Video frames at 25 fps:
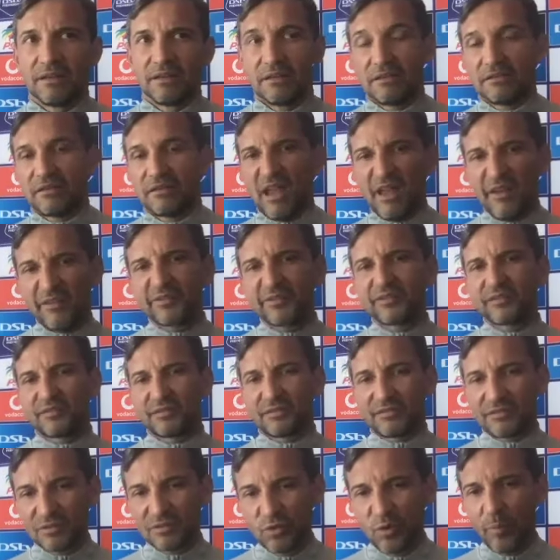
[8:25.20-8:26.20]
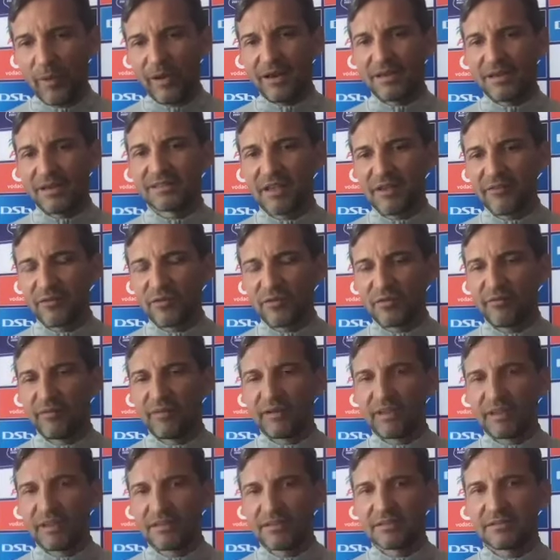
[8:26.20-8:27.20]
they have too many
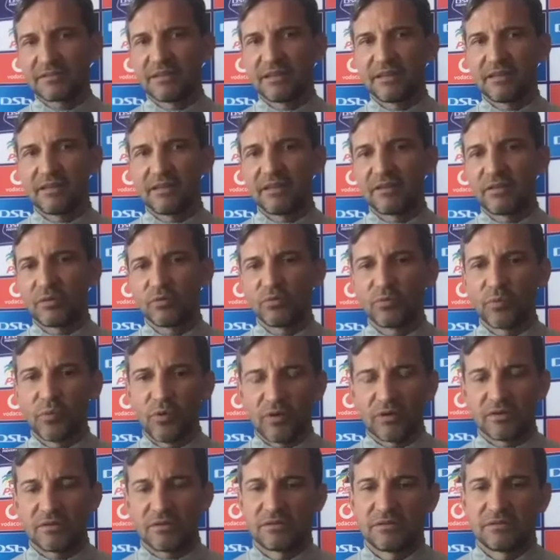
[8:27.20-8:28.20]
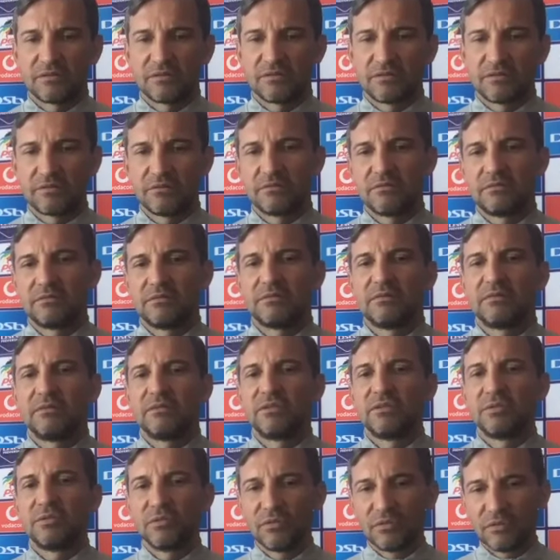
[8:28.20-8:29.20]
self-confidence then they don't work
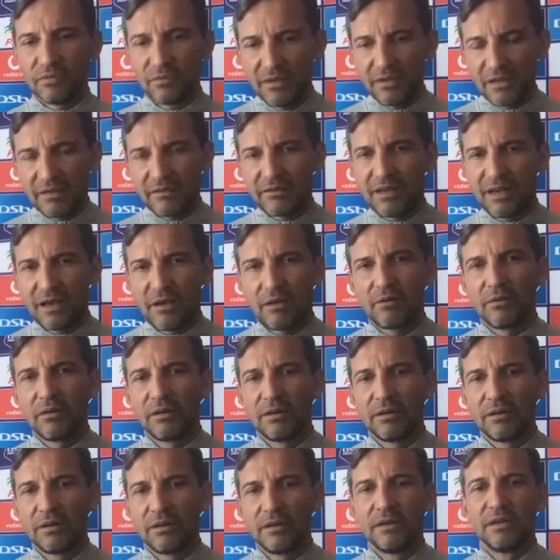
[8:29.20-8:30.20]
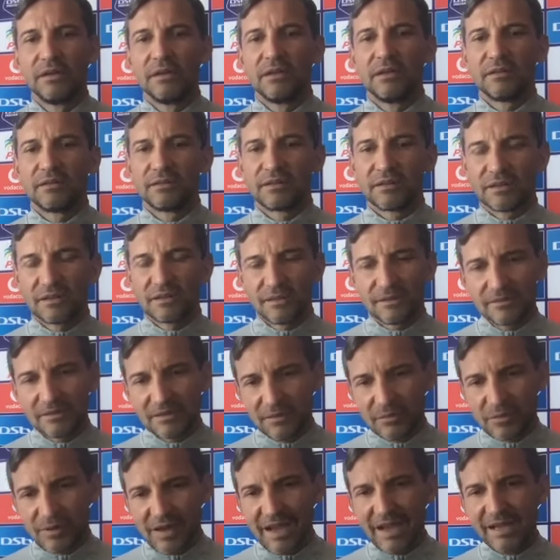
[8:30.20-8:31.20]
you, you need now the, the
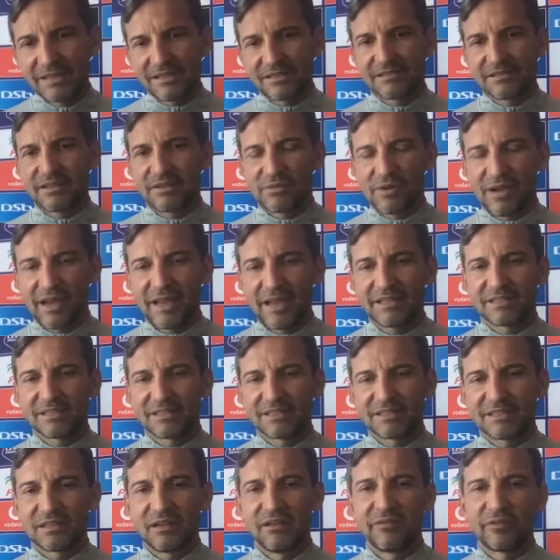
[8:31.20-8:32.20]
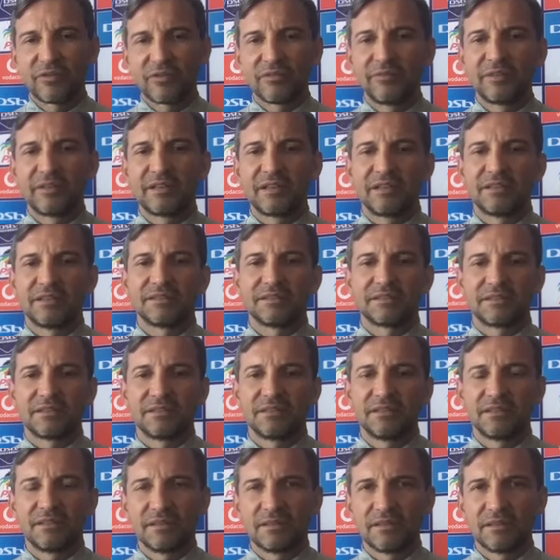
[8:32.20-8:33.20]
right the right self confidence,
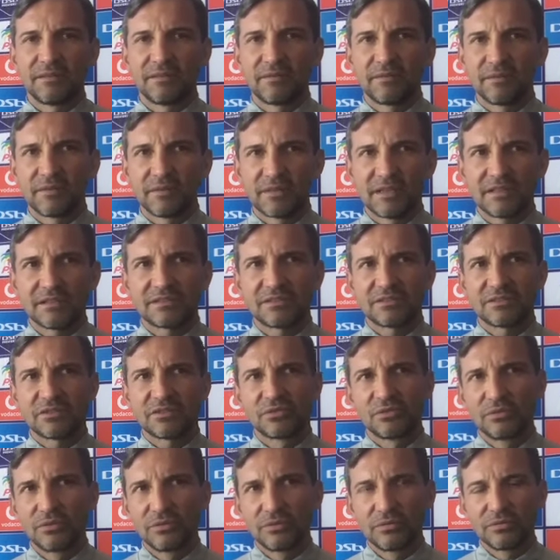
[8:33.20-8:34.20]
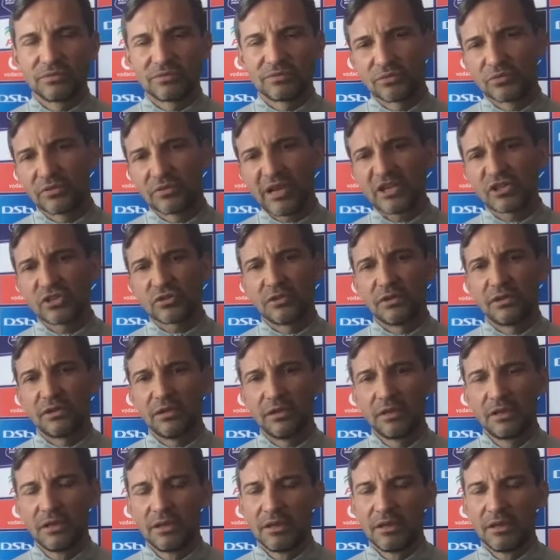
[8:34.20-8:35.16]
uh, not too too casual,